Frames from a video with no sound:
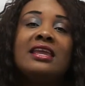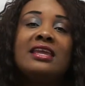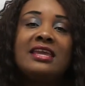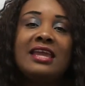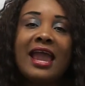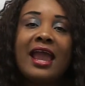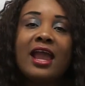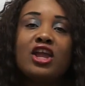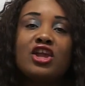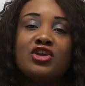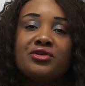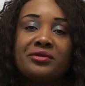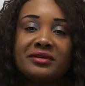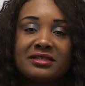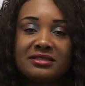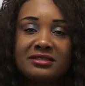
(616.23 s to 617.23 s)
get
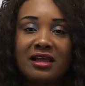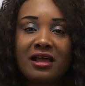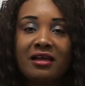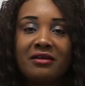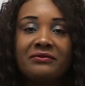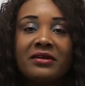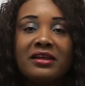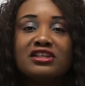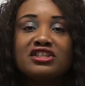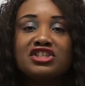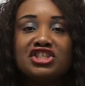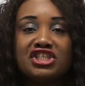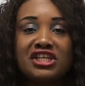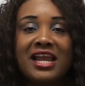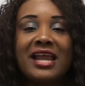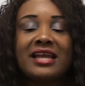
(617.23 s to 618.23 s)
yourself
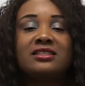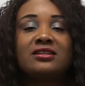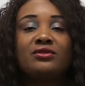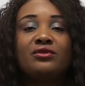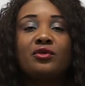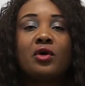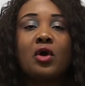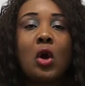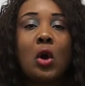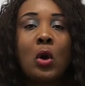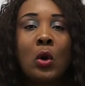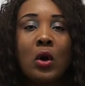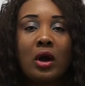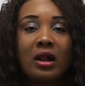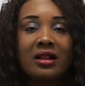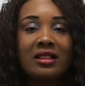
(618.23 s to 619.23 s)
checked for
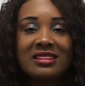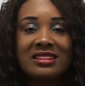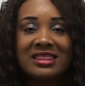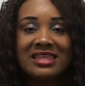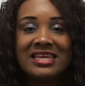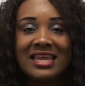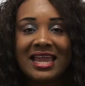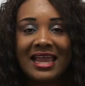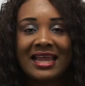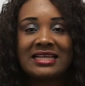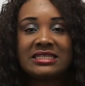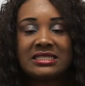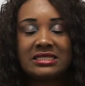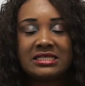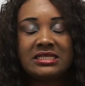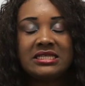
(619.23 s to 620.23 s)
all the
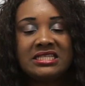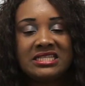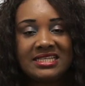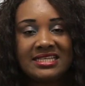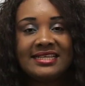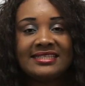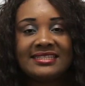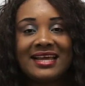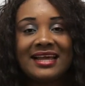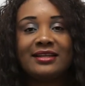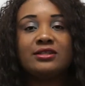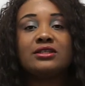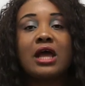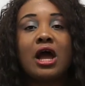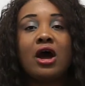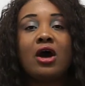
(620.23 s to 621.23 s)
STDs that
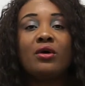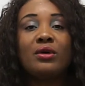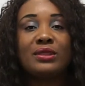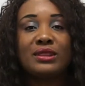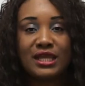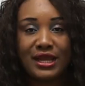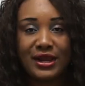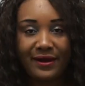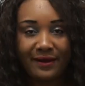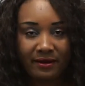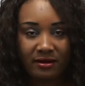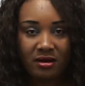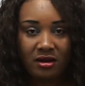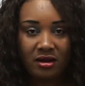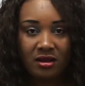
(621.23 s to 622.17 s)
is out there.